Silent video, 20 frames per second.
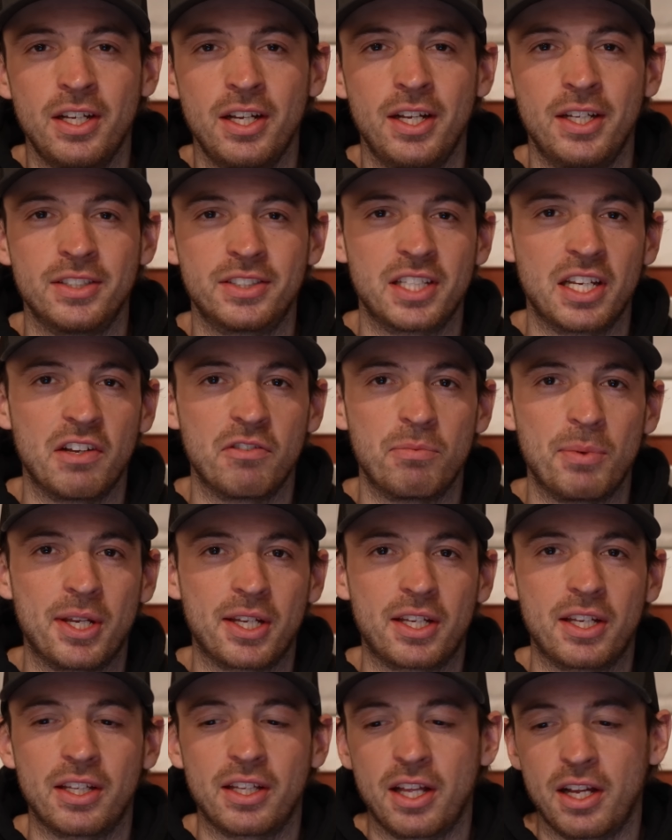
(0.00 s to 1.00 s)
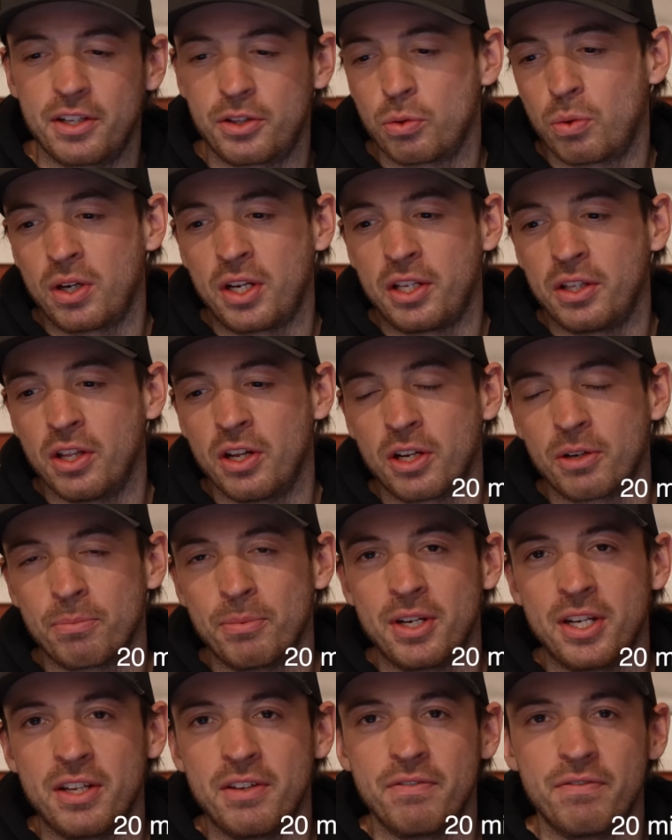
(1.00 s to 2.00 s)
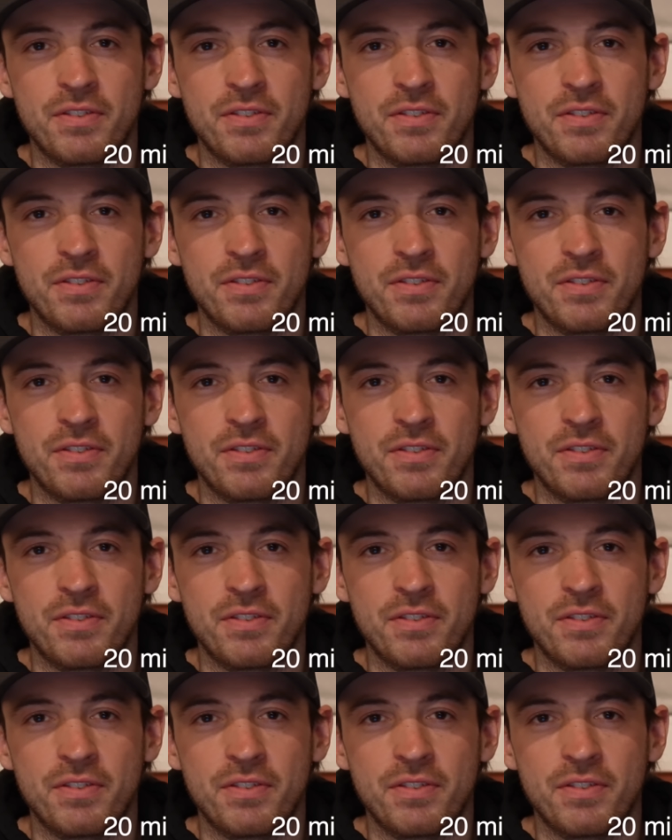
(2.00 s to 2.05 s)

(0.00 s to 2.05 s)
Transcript: instead of making a 20-minute